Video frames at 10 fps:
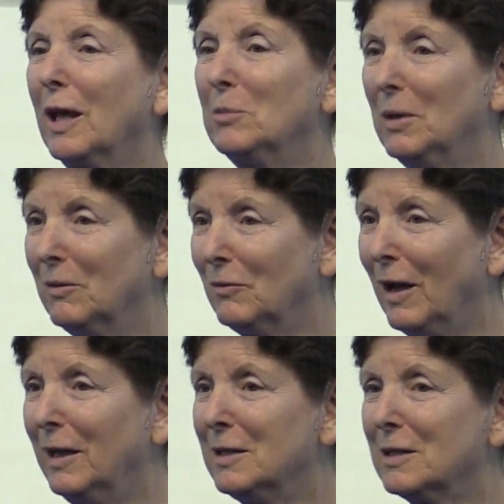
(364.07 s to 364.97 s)
had been
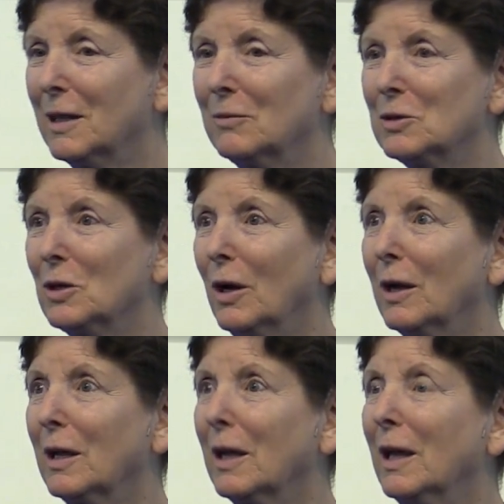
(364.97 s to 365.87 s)
invited to give a
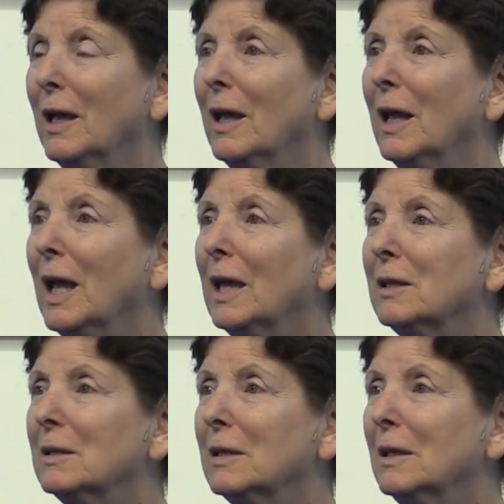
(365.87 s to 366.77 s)
talk
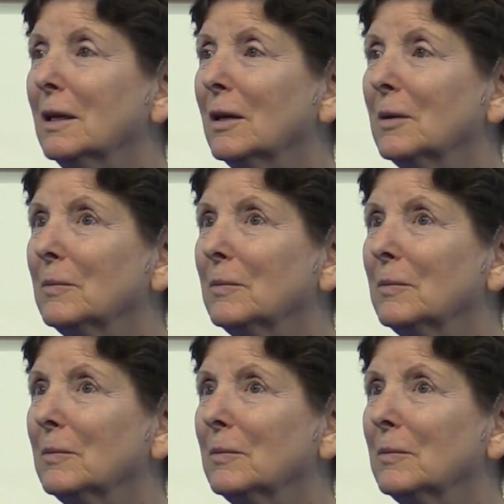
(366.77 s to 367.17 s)
at a